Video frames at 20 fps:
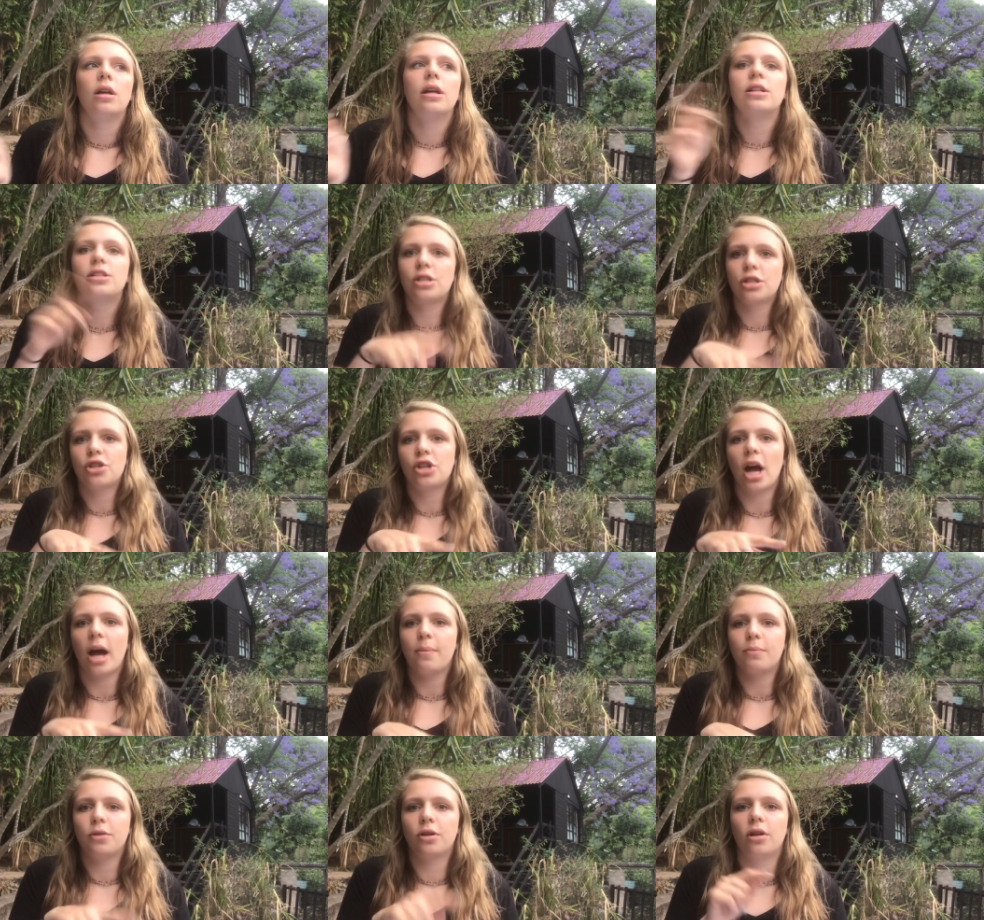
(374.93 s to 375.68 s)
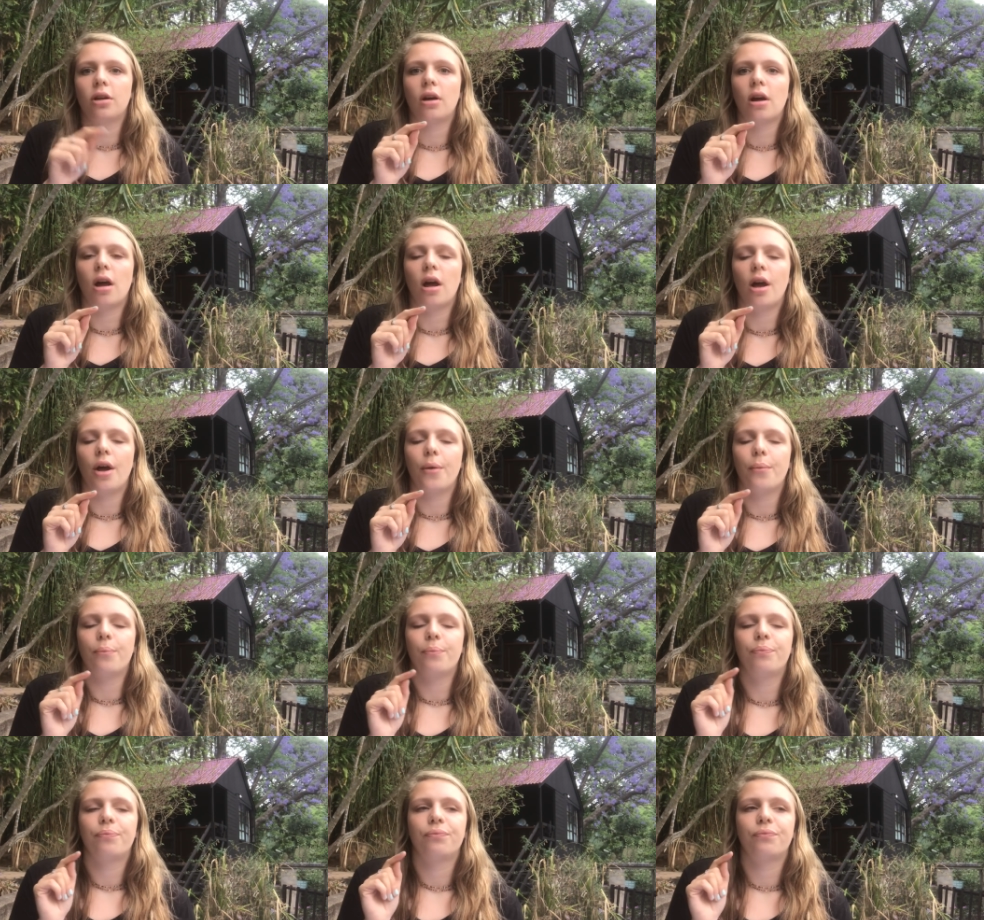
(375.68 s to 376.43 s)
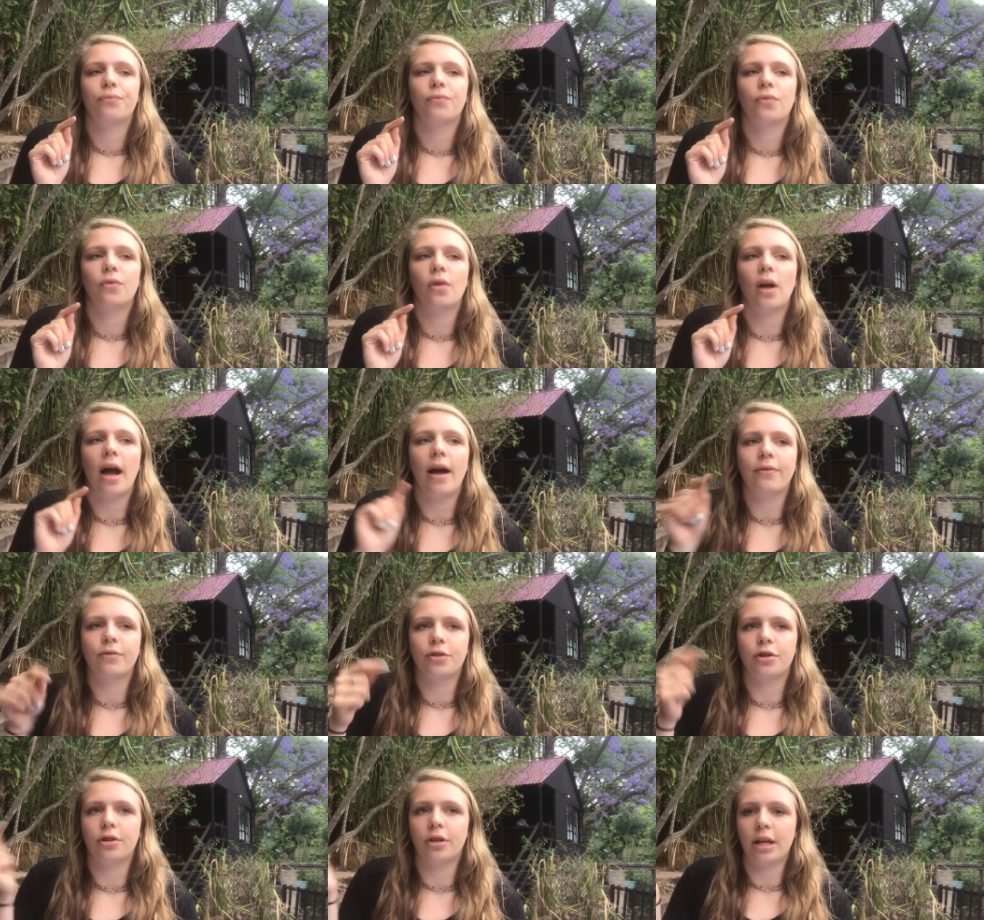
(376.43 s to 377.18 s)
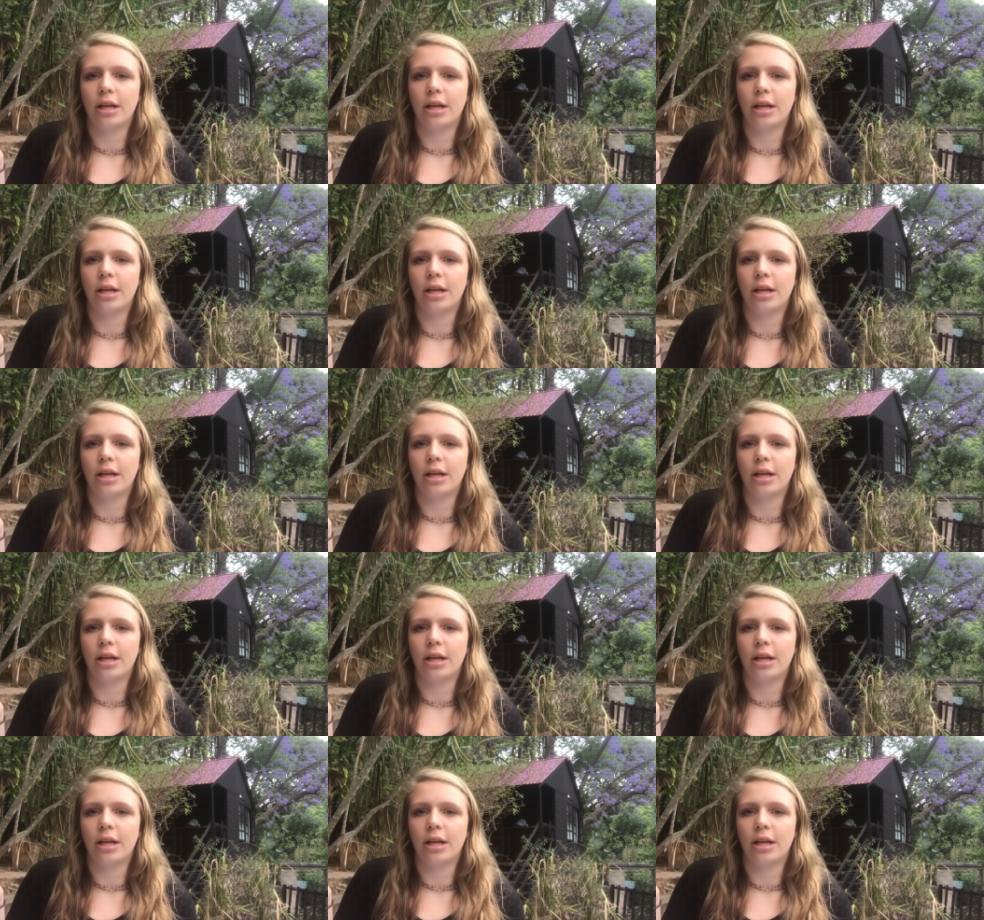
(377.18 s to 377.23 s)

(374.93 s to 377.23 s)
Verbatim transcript: it's the chapter um, after